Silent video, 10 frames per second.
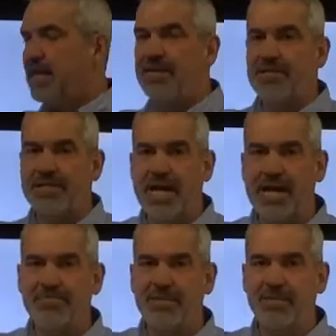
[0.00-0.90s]
have the
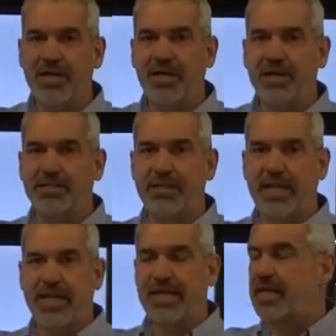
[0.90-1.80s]
time
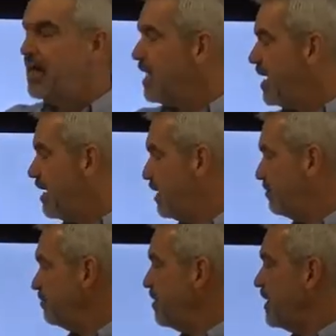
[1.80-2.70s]
delay,
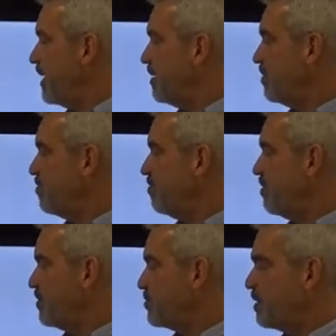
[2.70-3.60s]
then we
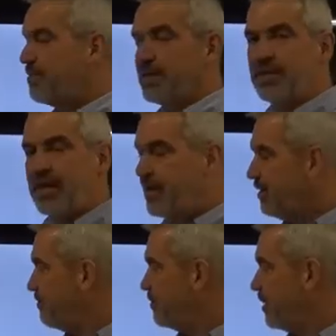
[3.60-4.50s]
would trip it at the
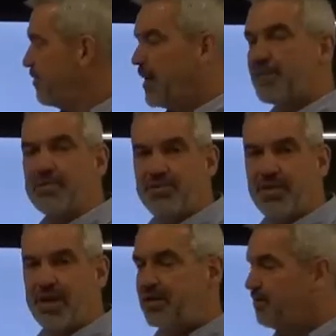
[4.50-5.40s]
full load amperage
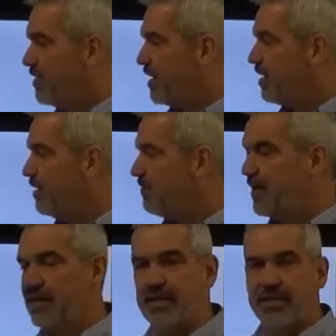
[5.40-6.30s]
value of
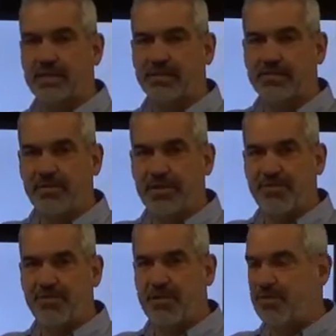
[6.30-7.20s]
that
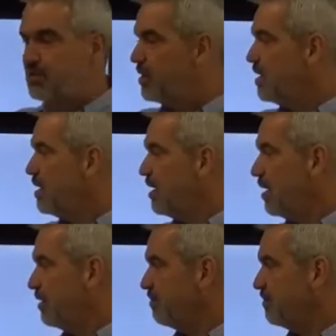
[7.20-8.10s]
fuse.
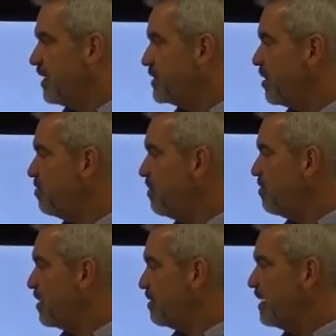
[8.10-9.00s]
So we
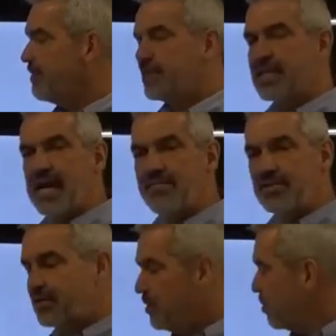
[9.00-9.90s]
want to give it a time
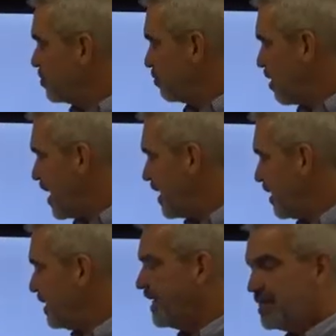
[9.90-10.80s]
to ride out.
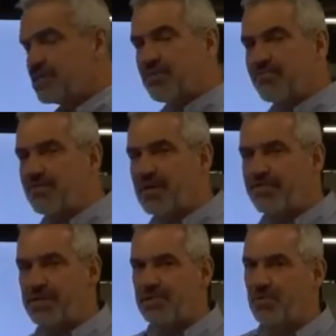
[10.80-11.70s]
Again, this is a very,
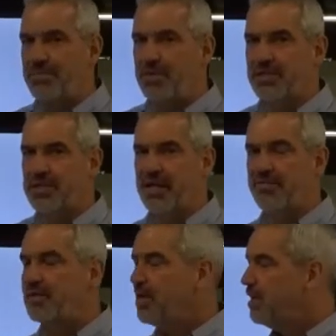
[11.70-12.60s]
very short period of time.
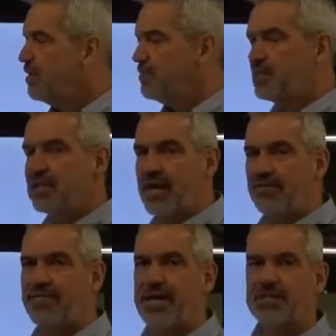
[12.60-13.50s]
You see how
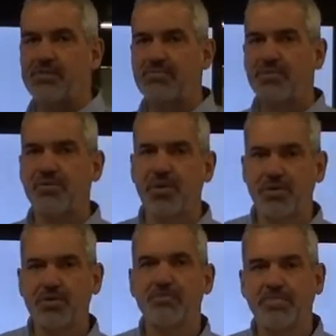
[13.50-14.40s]
fast the
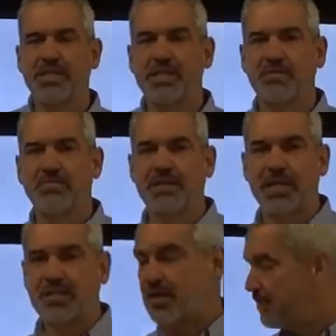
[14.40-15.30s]
rotor picks up,
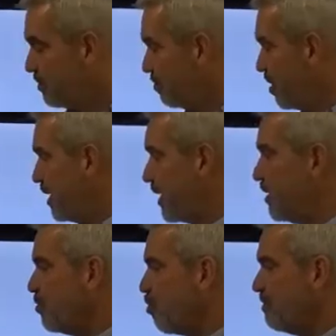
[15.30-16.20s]
takes off, and running
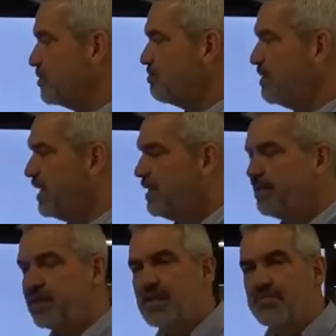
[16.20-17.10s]
at normal speed.
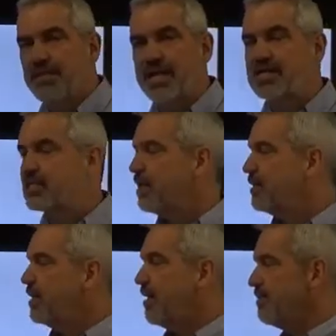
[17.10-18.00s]
But that's
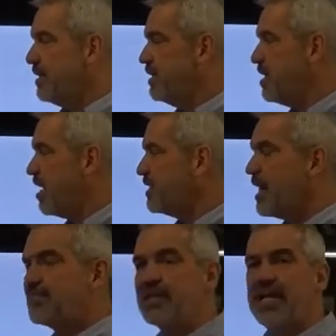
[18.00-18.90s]
you have the
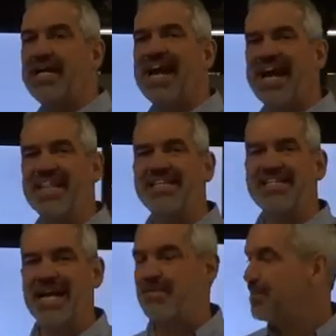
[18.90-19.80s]
non-time delay and the
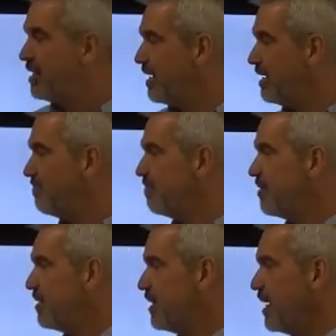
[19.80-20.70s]
time delay.
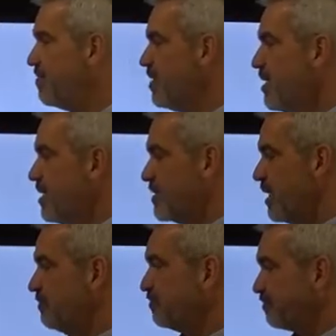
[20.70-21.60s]
Okay. So